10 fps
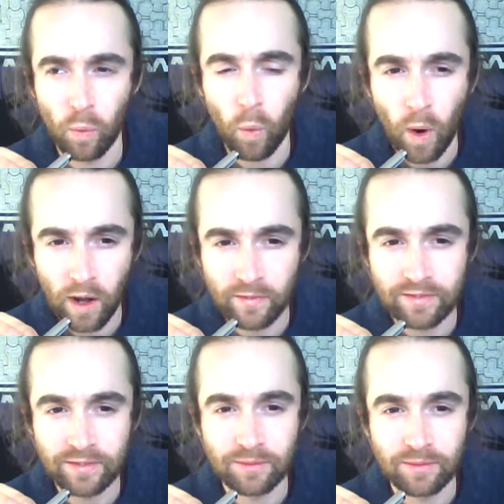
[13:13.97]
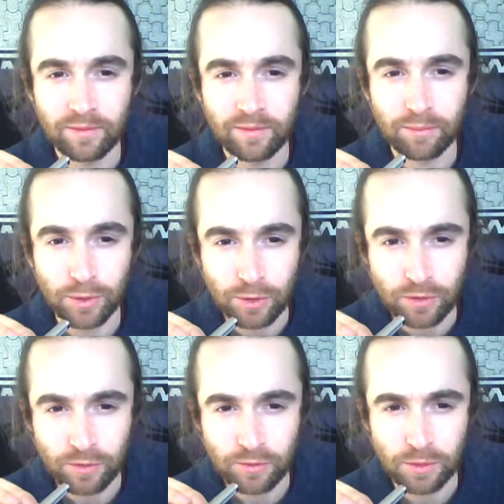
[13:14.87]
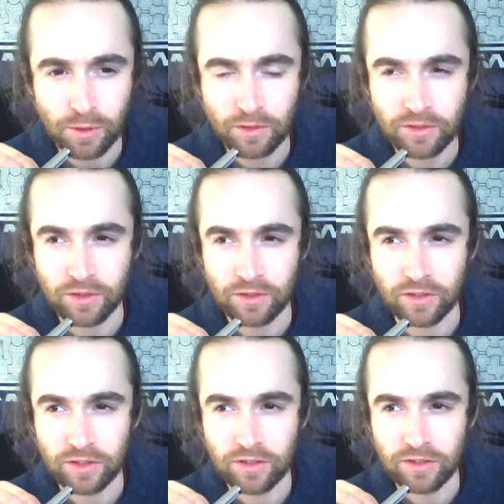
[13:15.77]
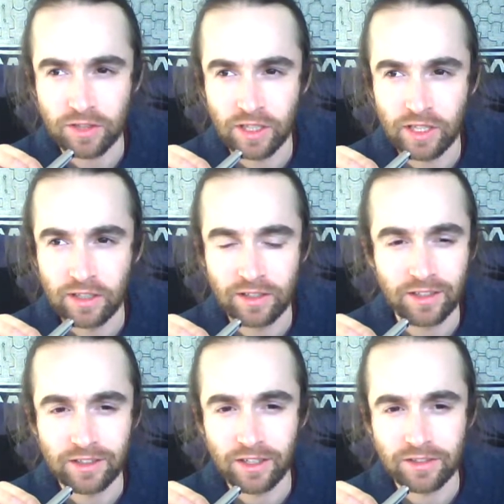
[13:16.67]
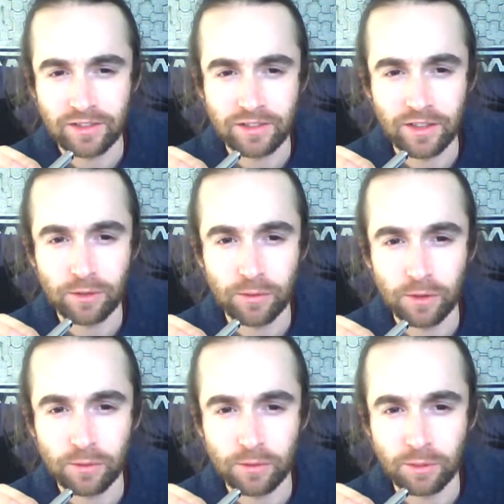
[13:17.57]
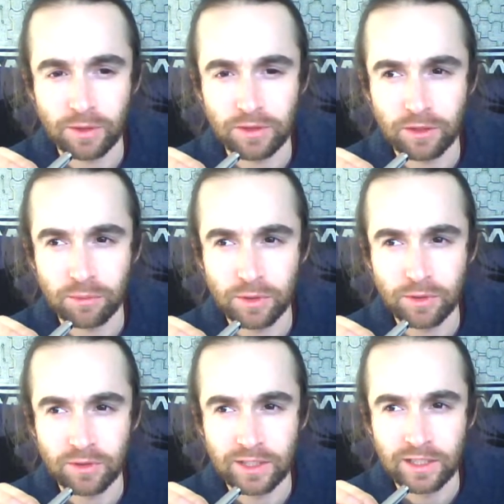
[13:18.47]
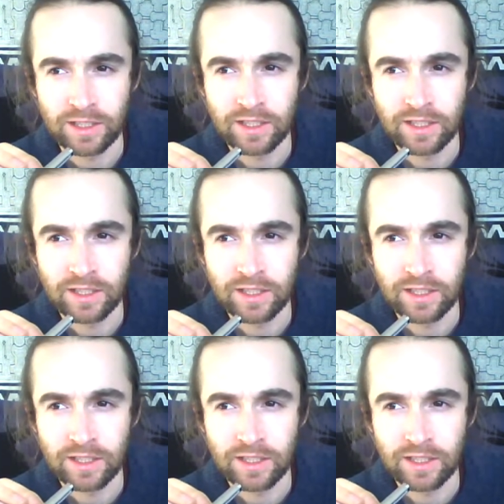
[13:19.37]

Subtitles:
one beautiful consciousness, then it cuts itself off from its own beauty.